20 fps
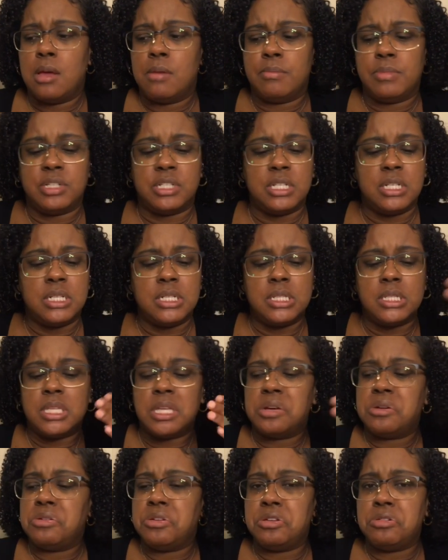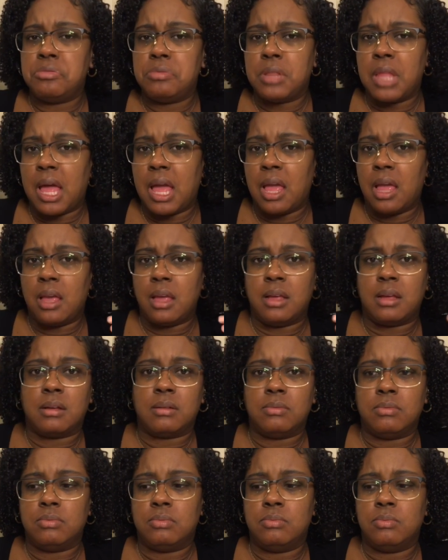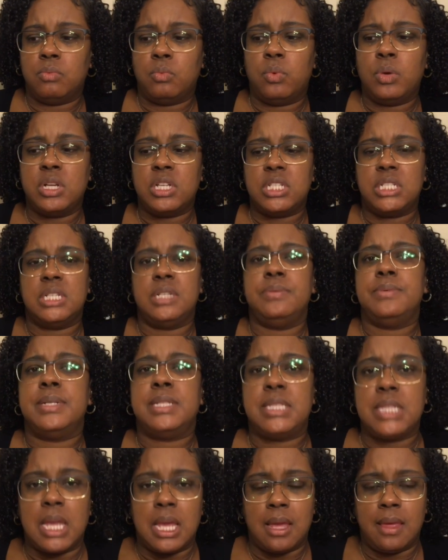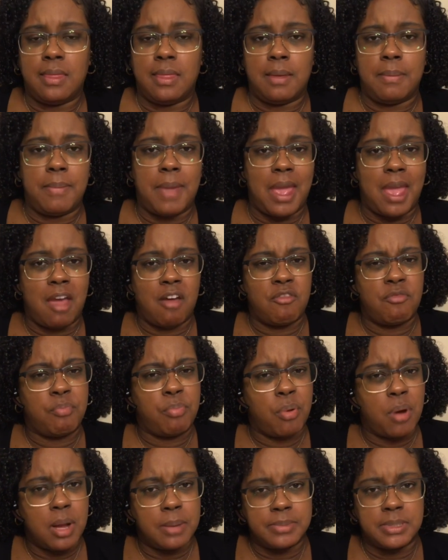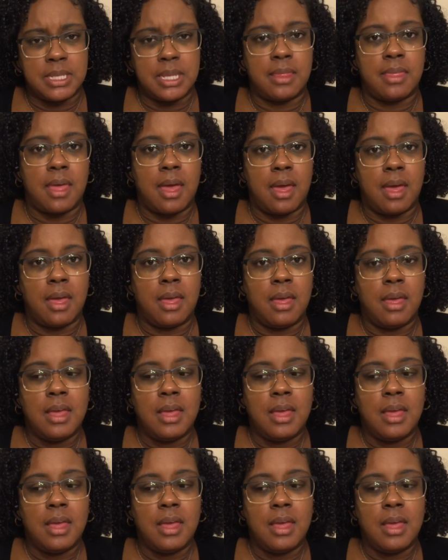but she didn't tell you like what she was saying that may have prompted that.